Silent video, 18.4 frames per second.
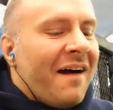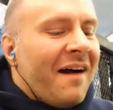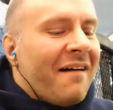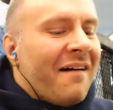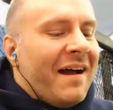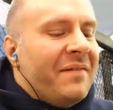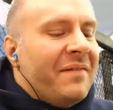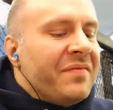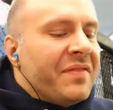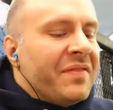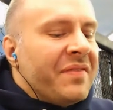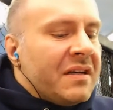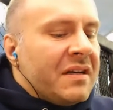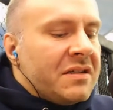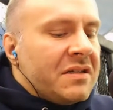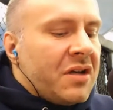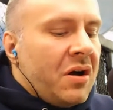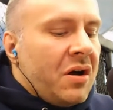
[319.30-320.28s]
right.
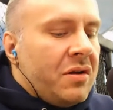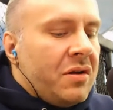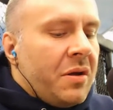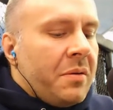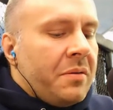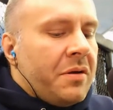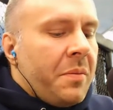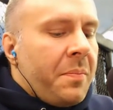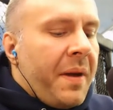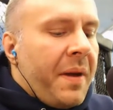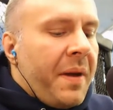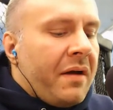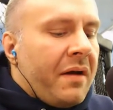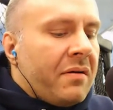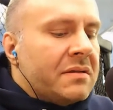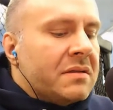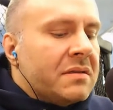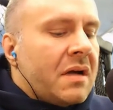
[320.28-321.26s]
So your
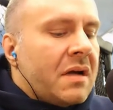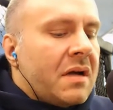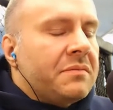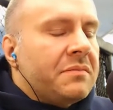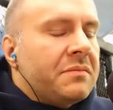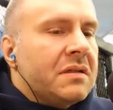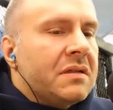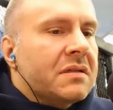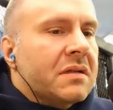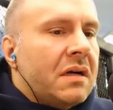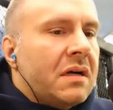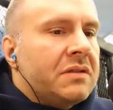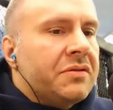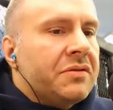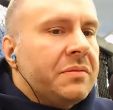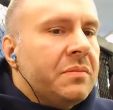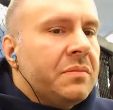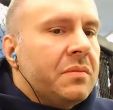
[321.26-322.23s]
parents come to this
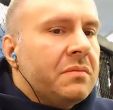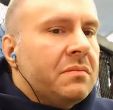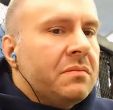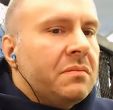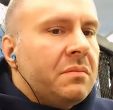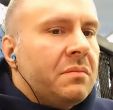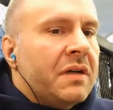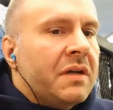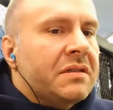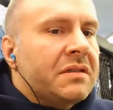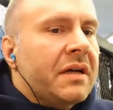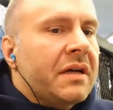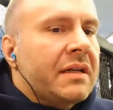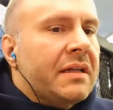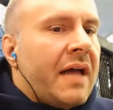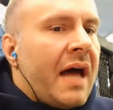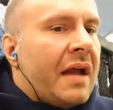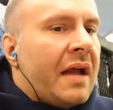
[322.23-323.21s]
country much like
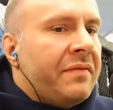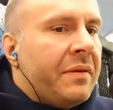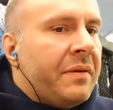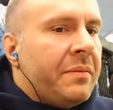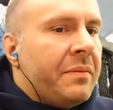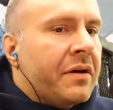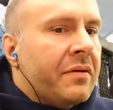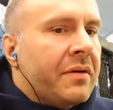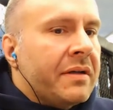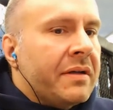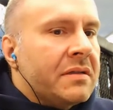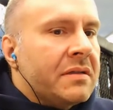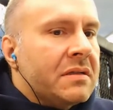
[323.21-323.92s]
a lot of immigrants